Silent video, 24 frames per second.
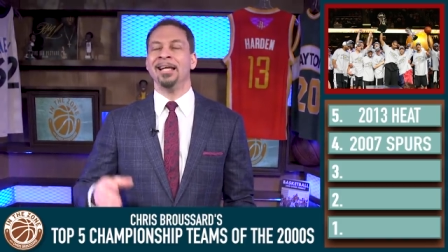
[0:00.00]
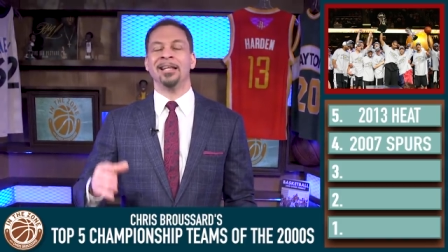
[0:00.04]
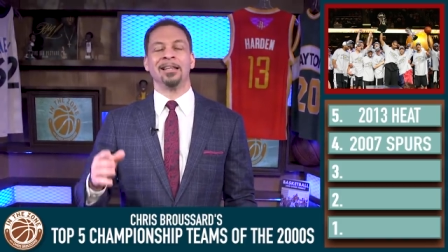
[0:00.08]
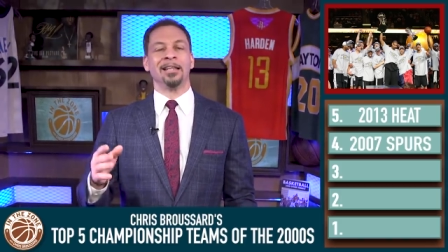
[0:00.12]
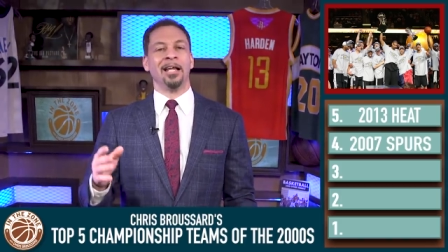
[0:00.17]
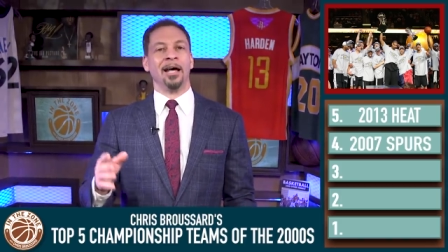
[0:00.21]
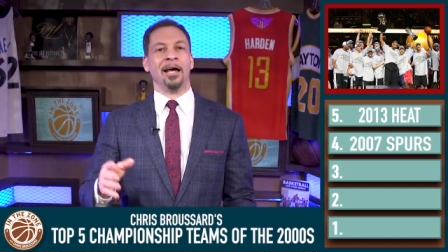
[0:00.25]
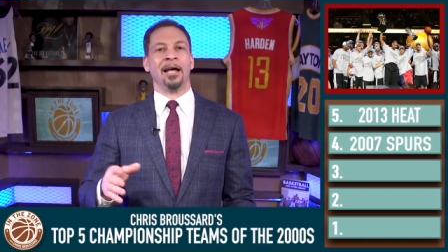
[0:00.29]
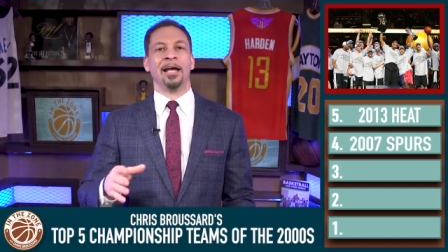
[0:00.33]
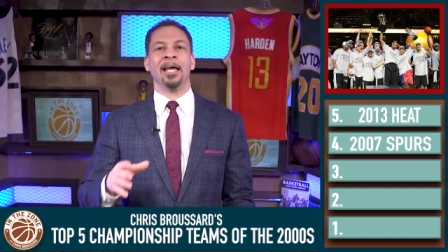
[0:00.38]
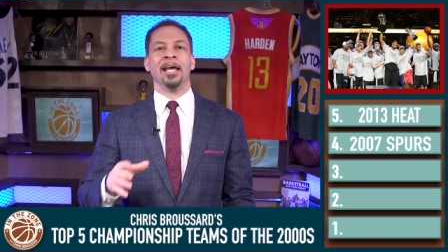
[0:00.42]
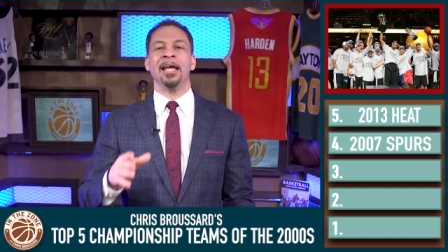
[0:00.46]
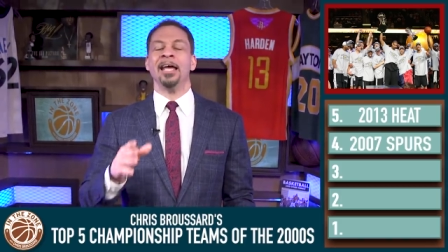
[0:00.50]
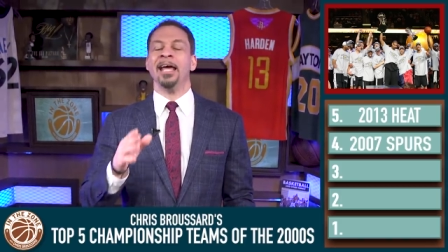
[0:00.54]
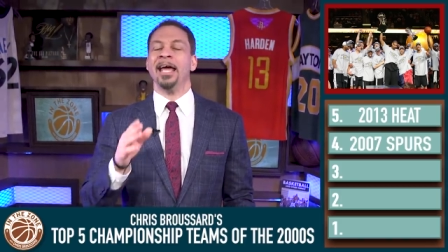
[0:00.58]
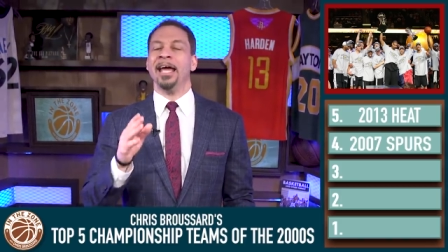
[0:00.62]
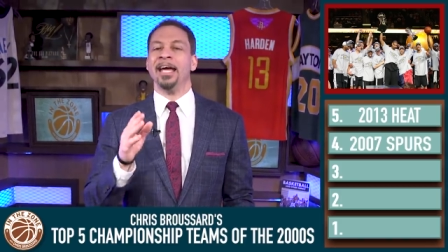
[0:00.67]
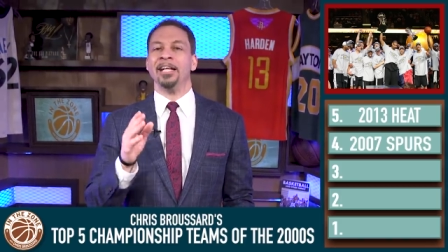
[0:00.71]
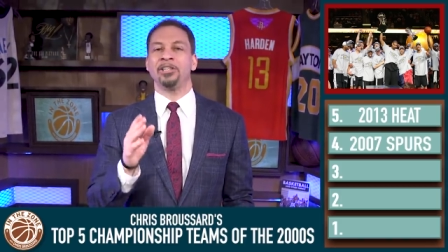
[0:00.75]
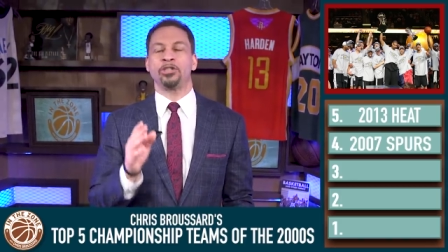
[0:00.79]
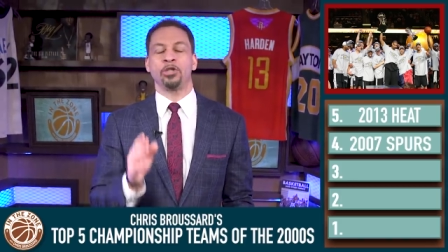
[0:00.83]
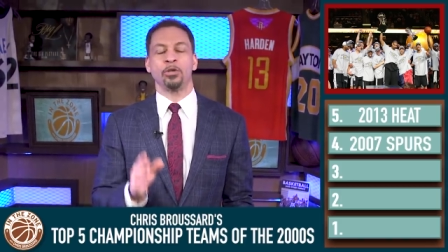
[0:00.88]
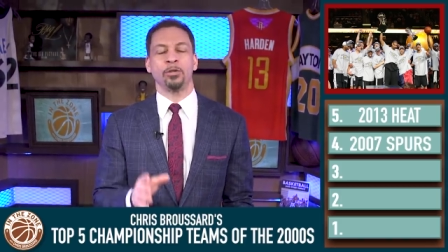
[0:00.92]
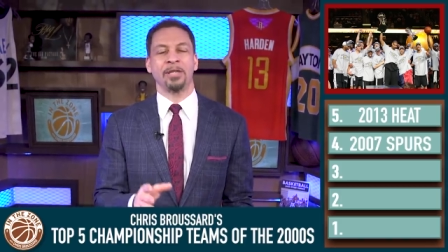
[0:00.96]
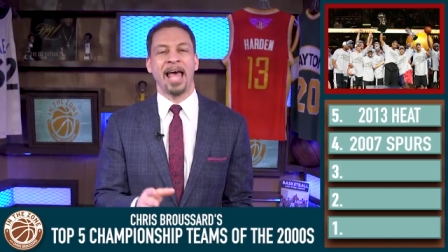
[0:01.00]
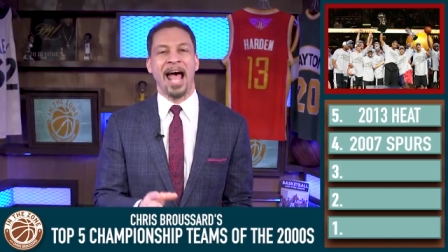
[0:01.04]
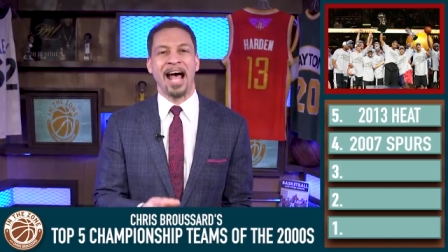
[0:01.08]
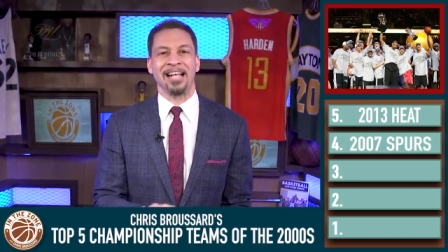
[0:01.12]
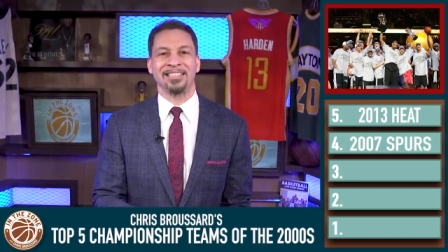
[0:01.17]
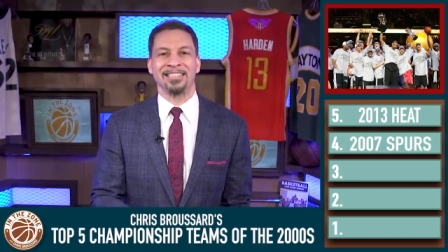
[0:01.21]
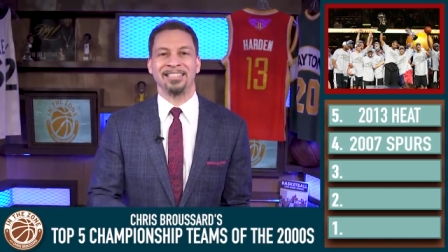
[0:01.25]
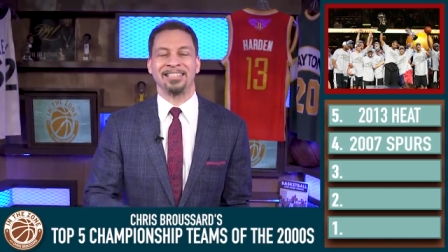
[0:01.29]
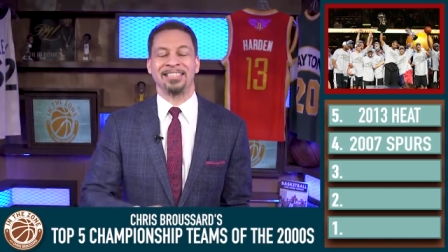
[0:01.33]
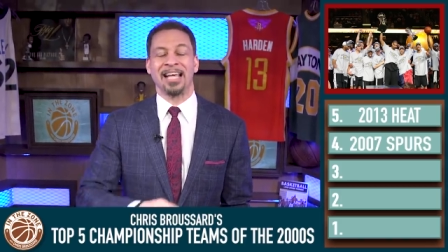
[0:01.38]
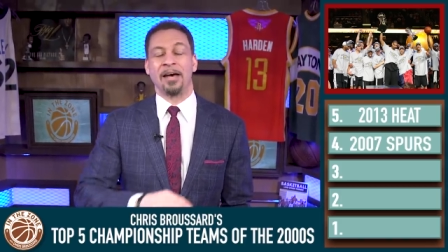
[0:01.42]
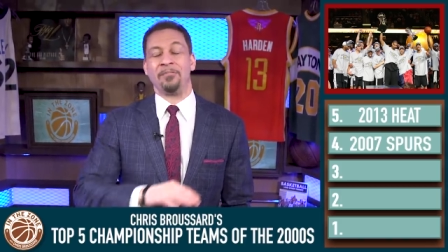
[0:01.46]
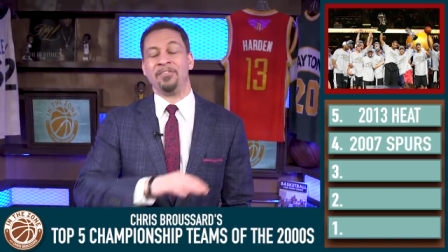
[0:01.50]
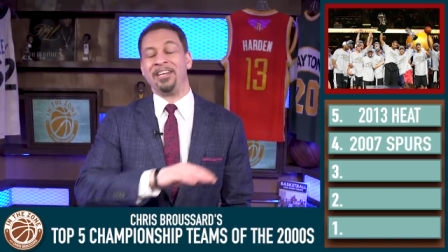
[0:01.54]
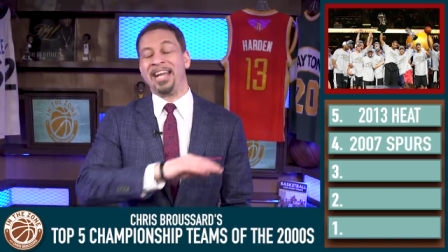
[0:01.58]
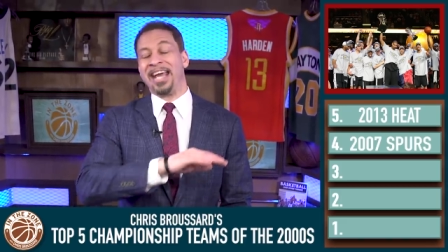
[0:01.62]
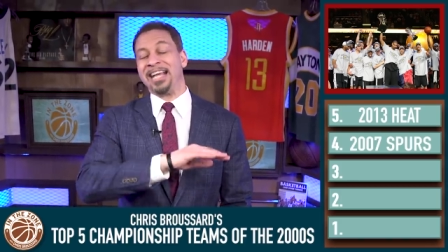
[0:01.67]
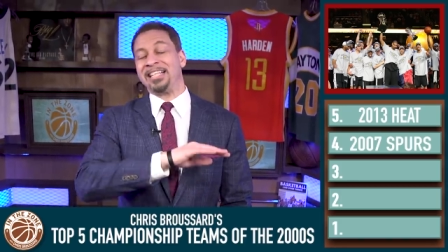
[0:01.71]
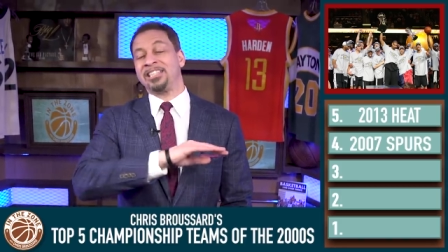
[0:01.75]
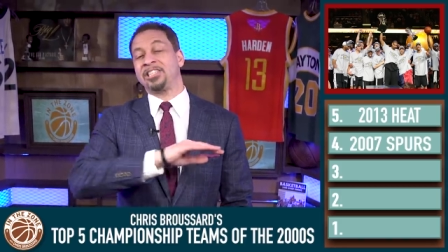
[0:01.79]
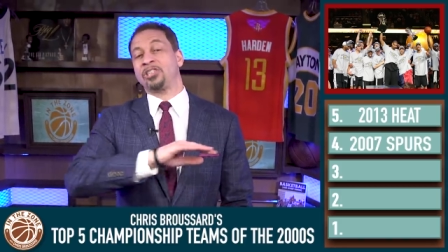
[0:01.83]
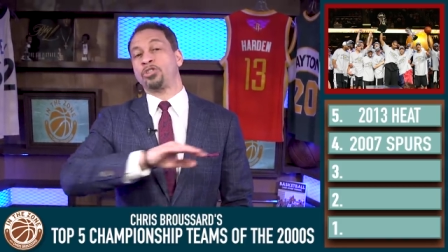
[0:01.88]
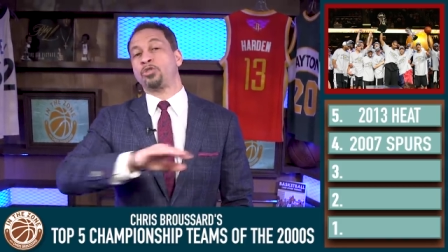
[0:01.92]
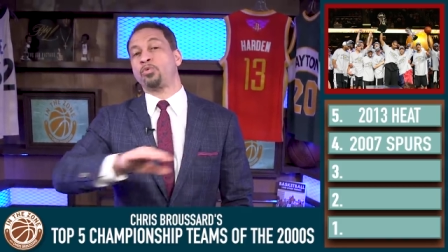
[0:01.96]
Look, in 2007,
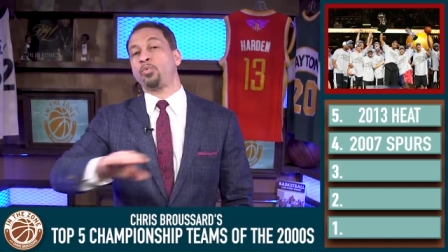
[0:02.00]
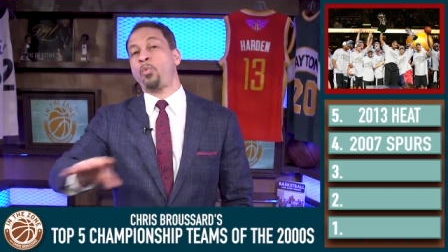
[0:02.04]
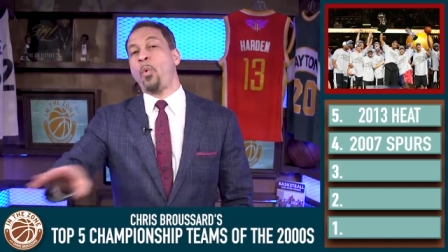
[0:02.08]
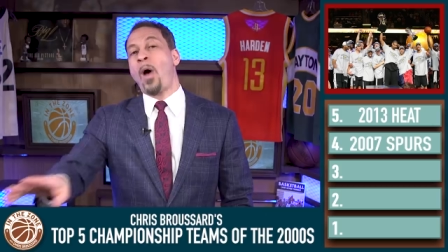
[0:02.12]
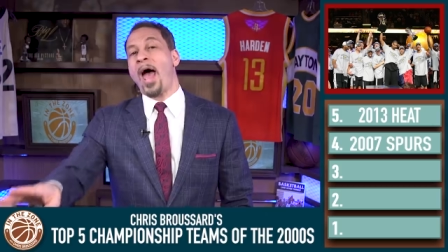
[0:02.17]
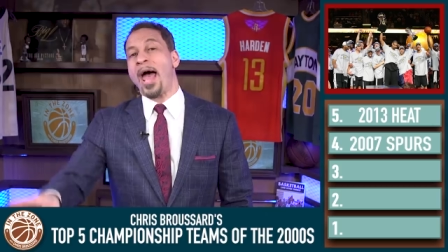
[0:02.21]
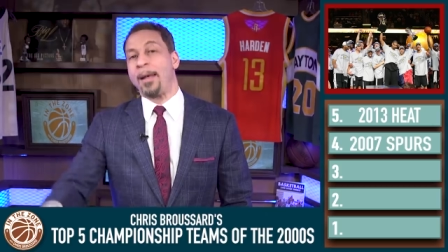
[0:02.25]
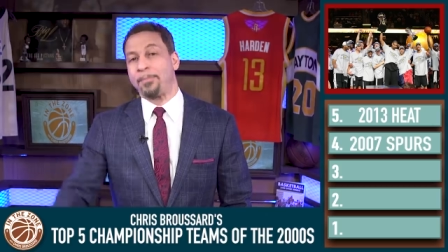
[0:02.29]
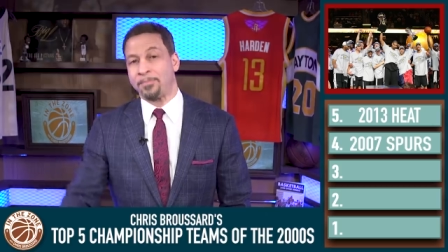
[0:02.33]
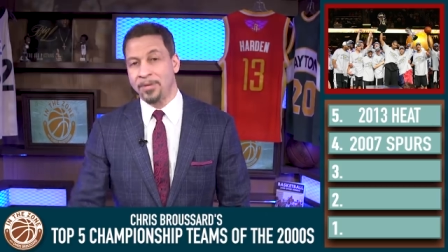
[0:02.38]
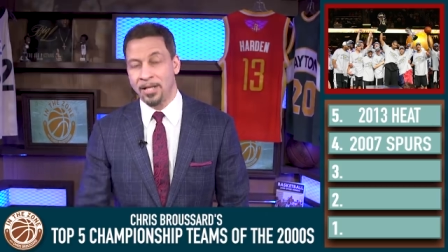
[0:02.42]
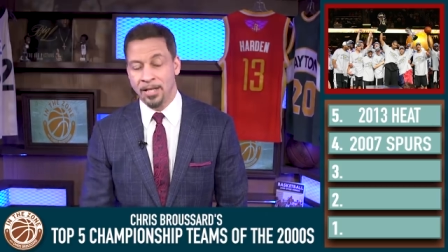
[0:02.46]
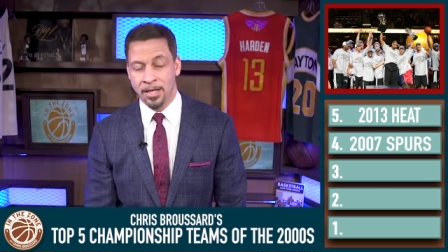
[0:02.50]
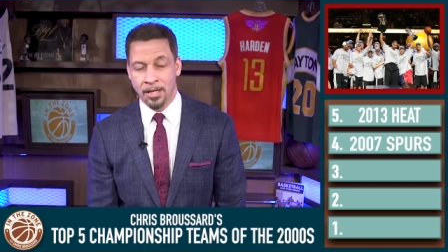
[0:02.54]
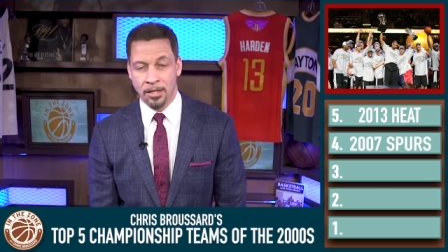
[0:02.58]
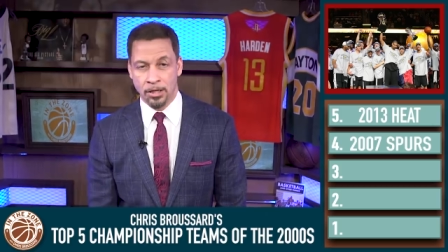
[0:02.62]
they swept